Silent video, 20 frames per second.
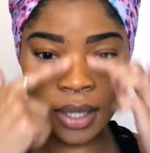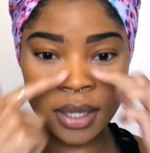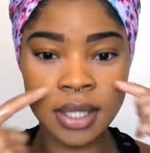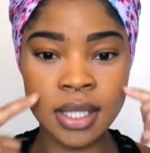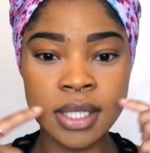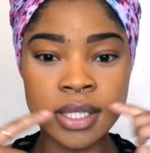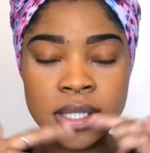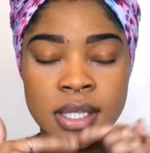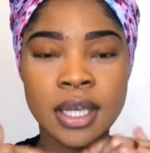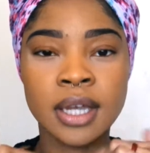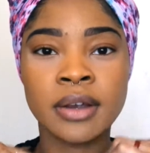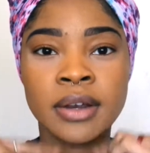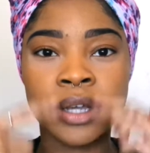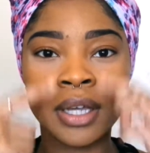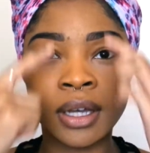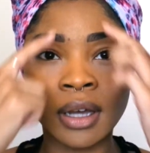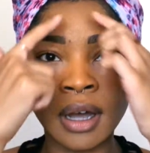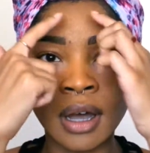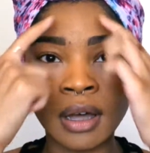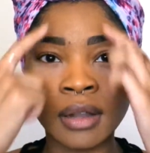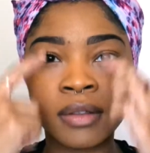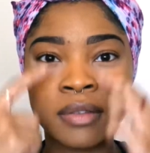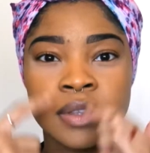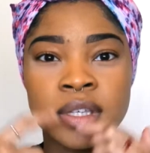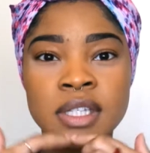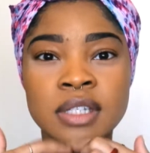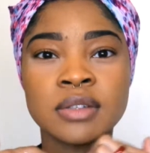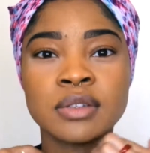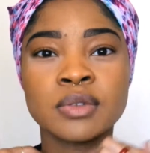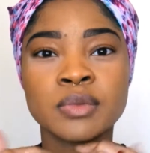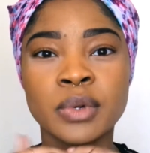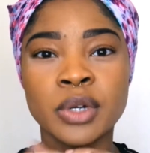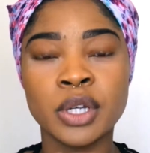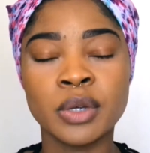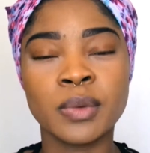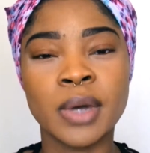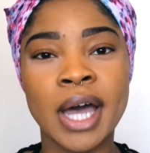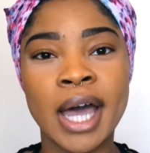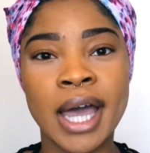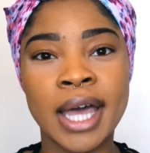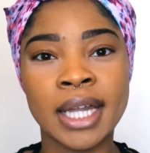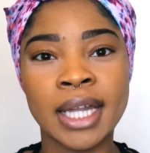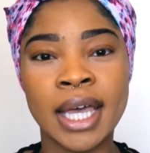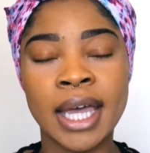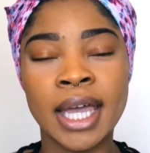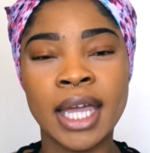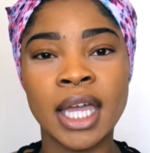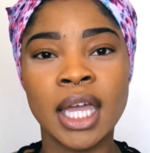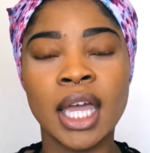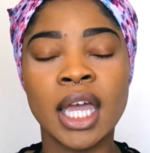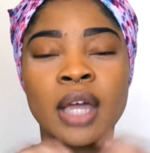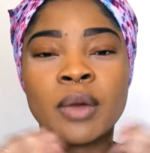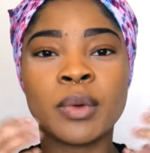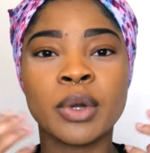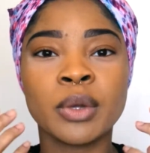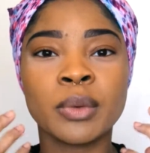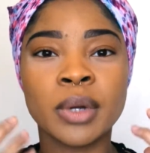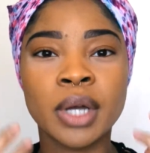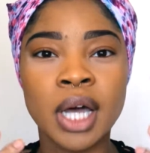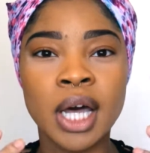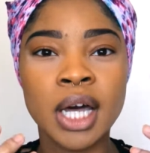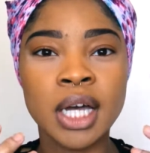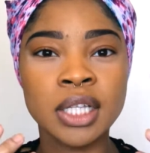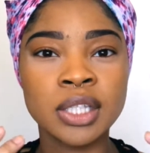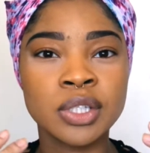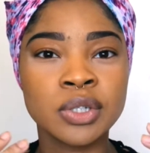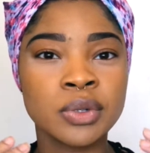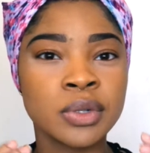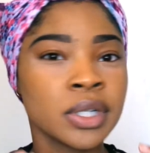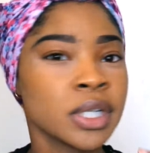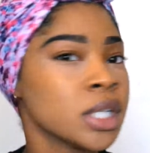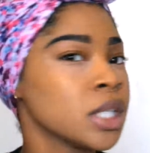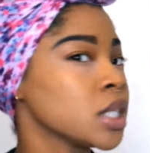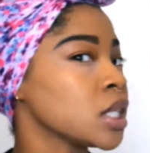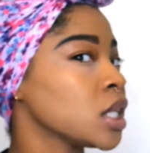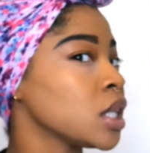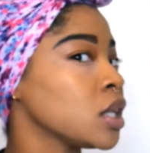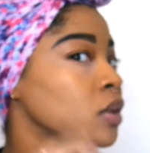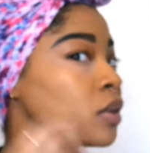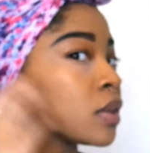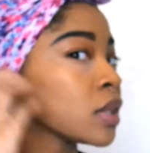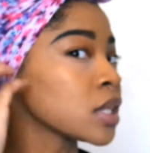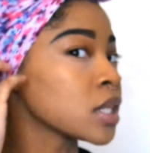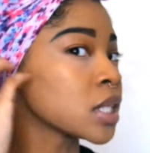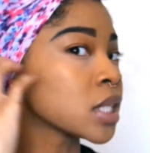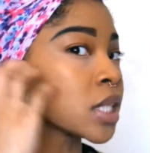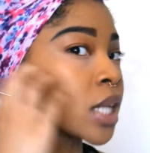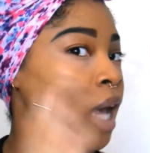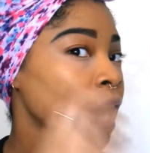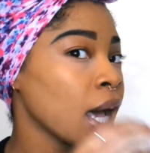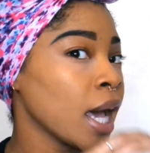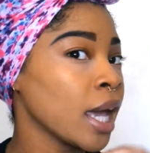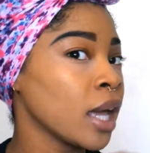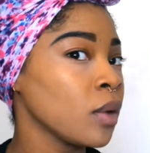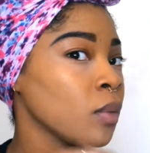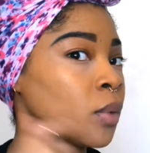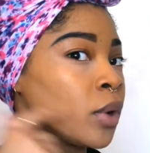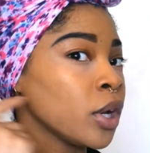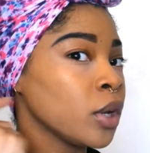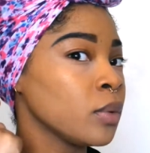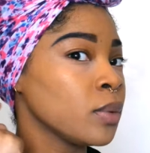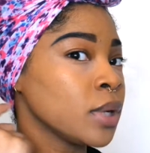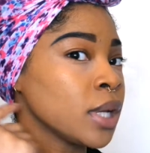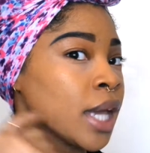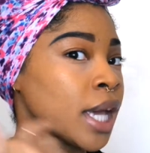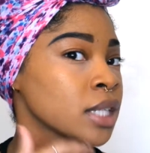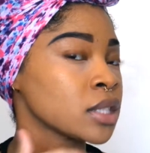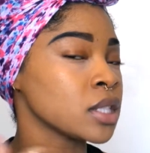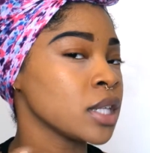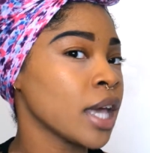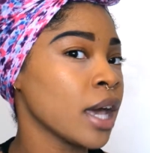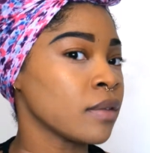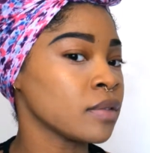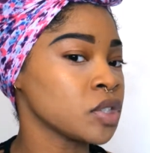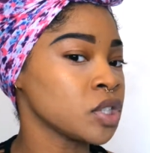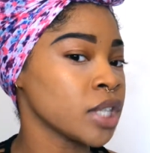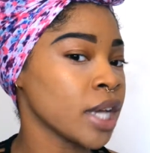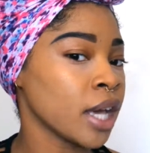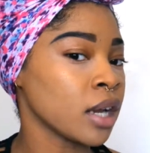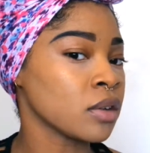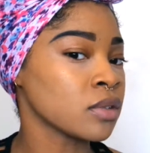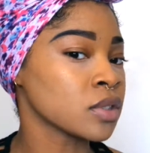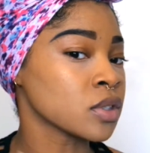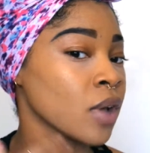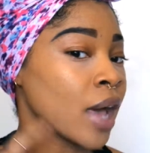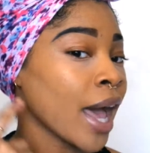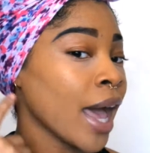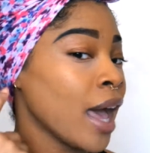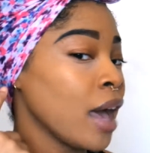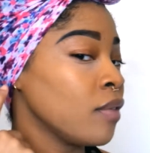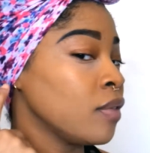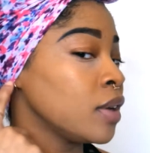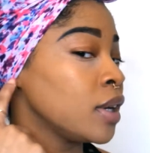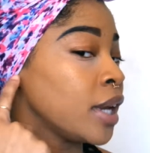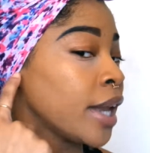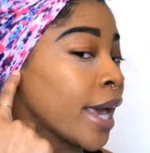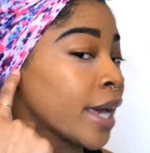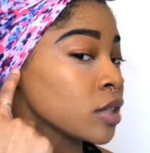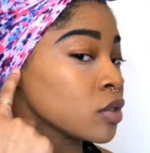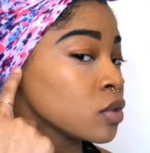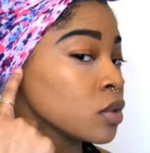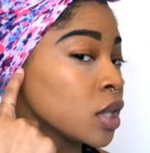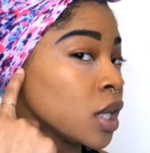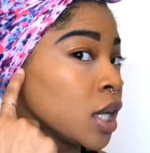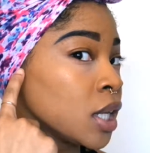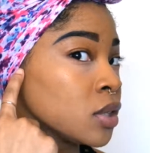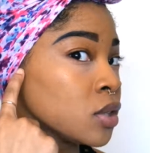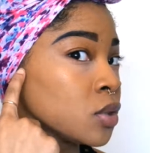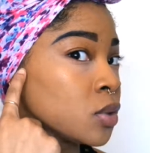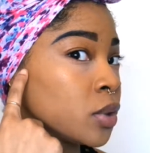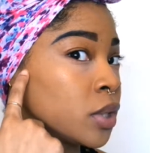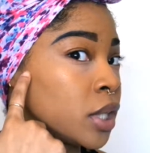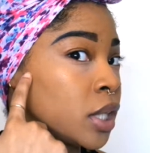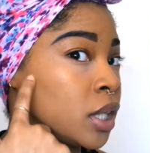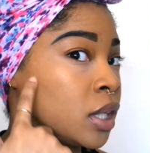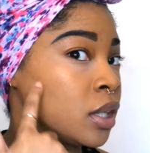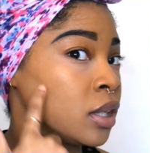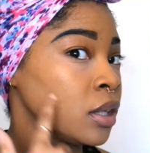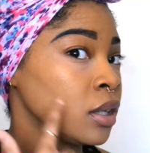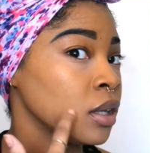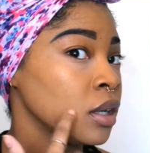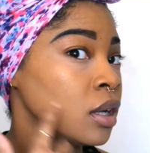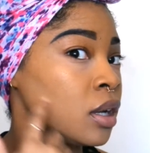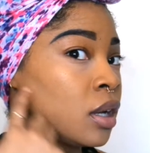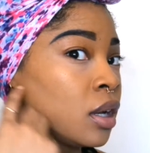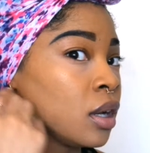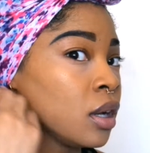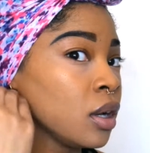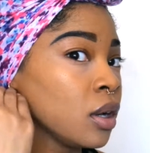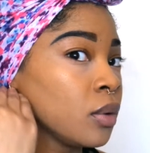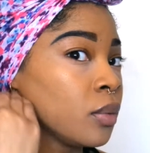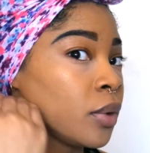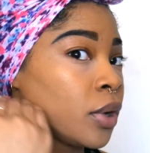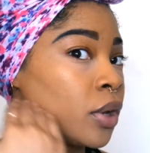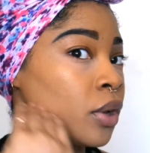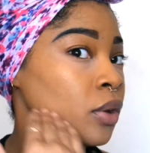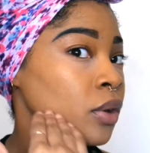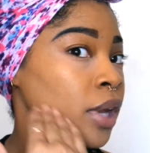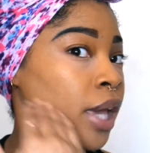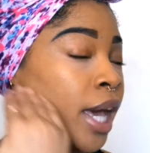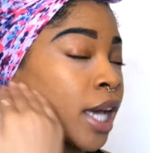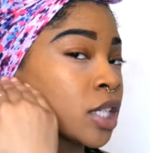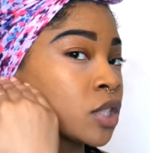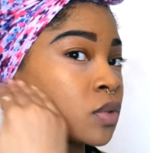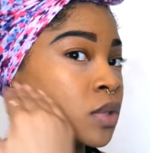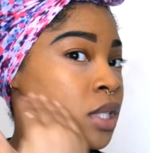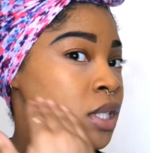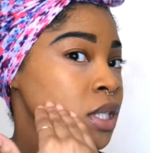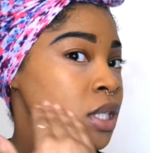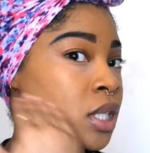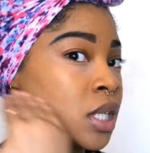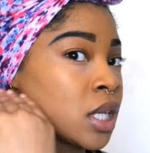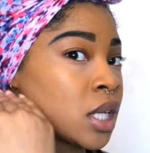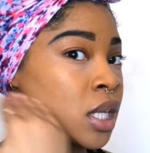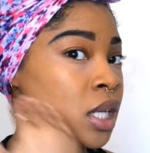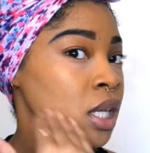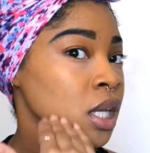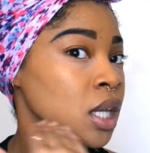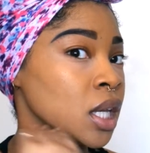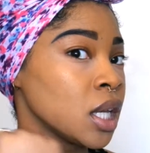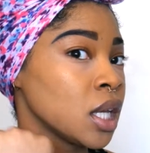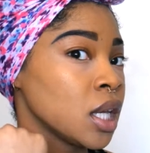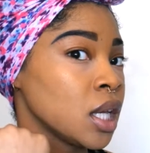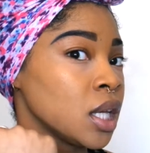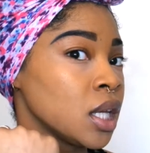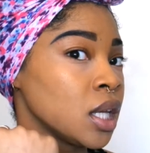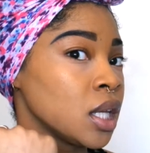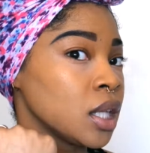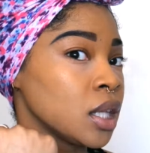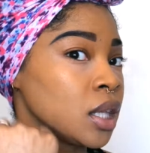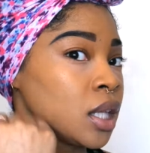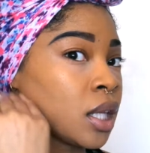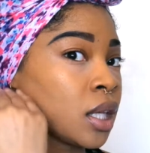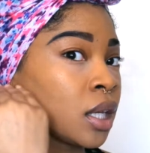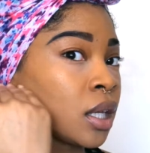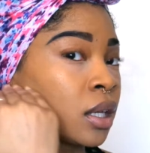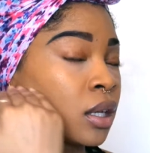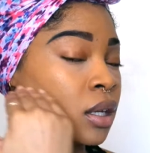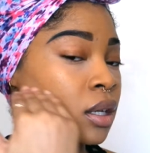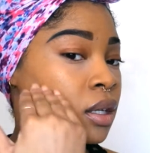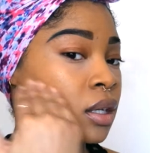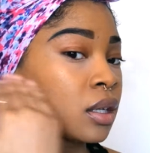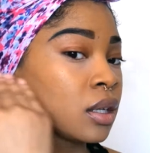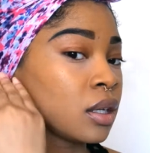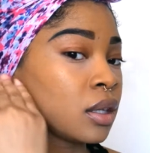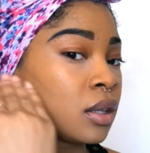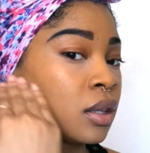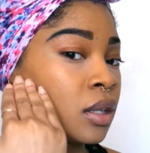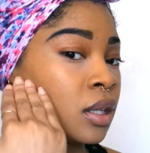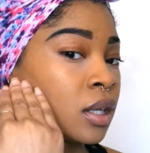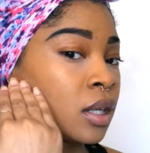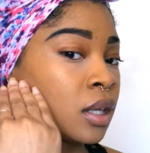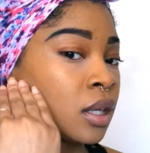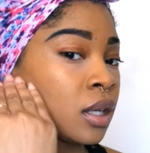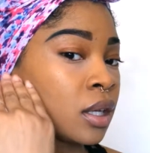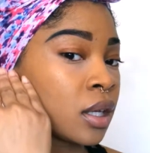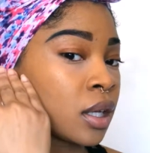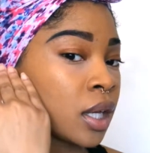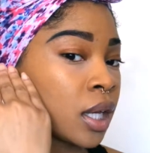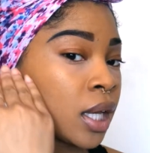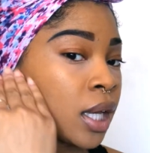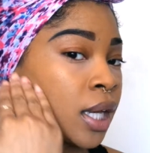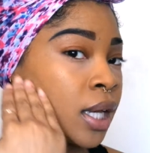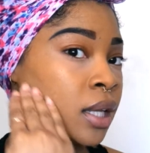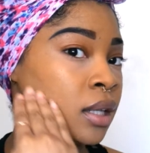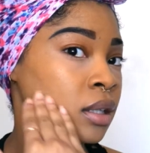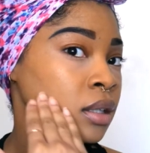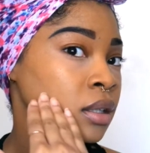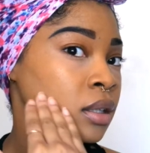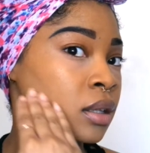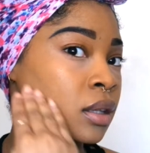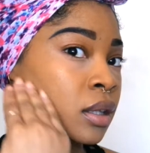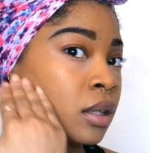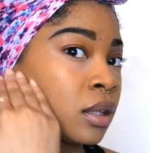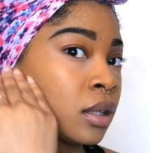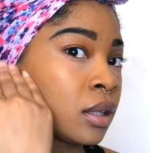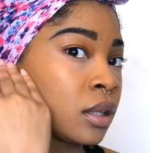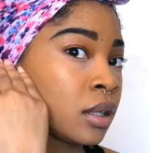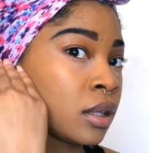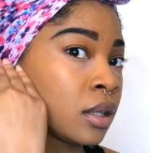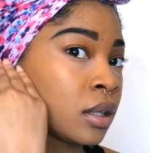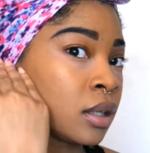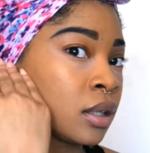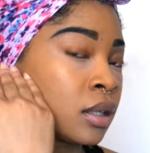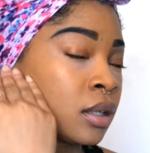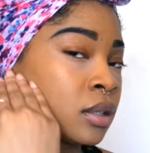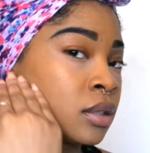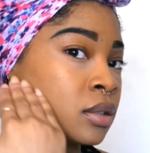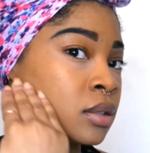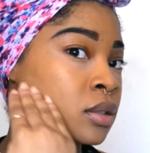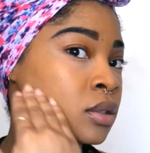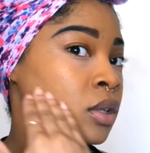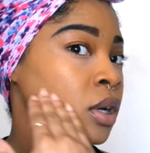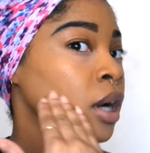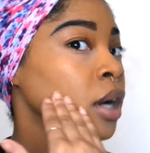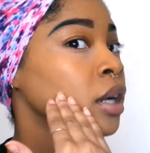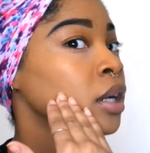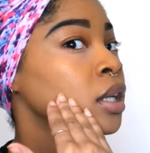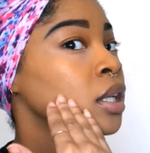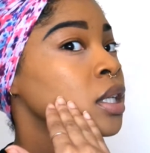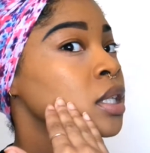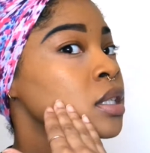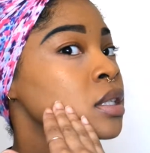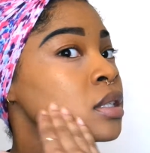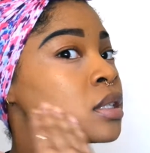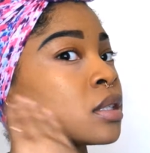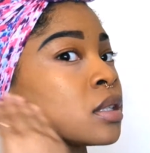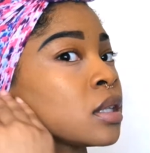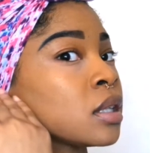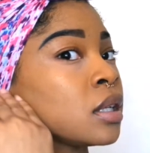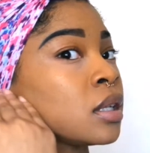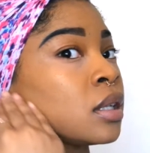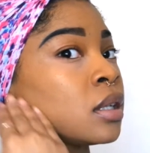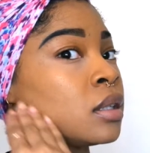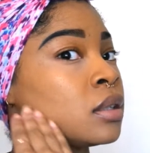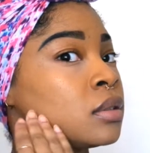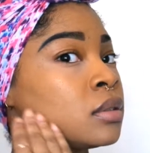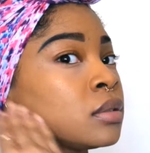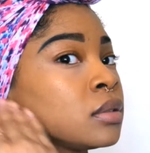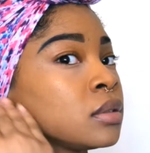this area, all of this is where you would highlight, and where you would contour is here on the side where you would naturally have a shadow. So I have a natural contour here where you naturally see the cut, the darkness, the